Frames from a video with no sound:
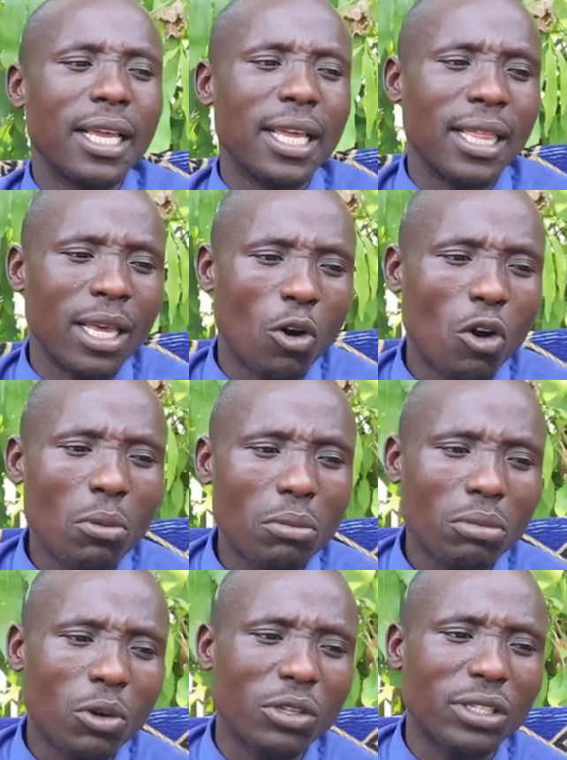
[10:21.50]
The
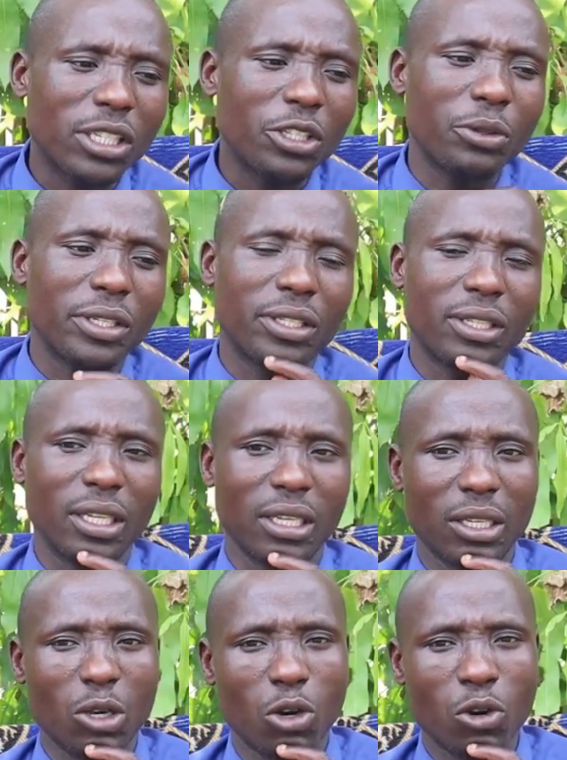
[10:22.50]
home constituency
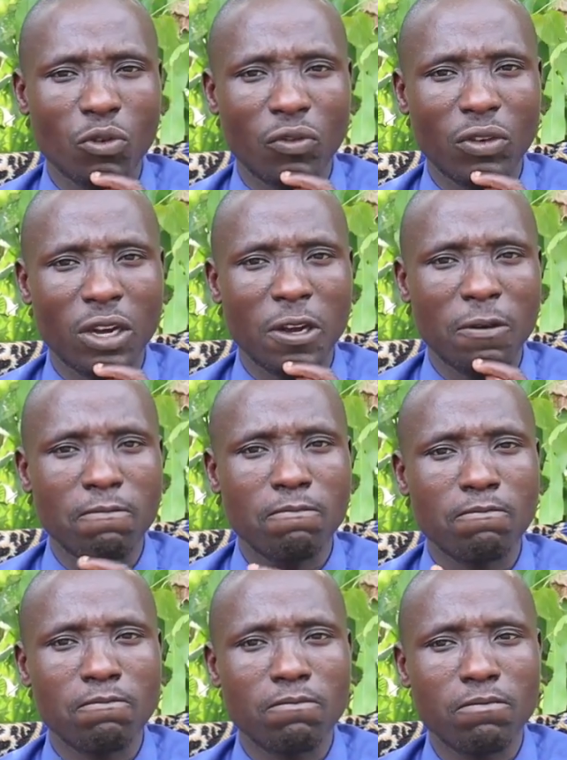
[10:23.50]
of
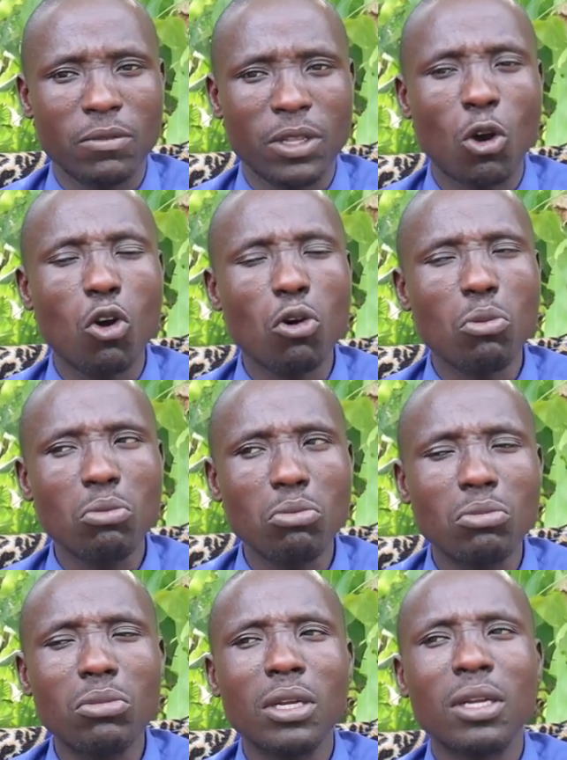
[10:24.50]
the
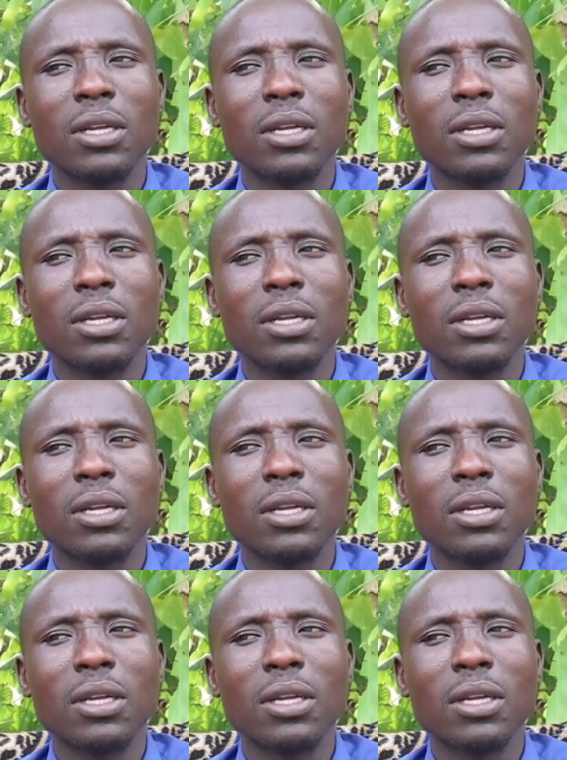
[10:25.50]
home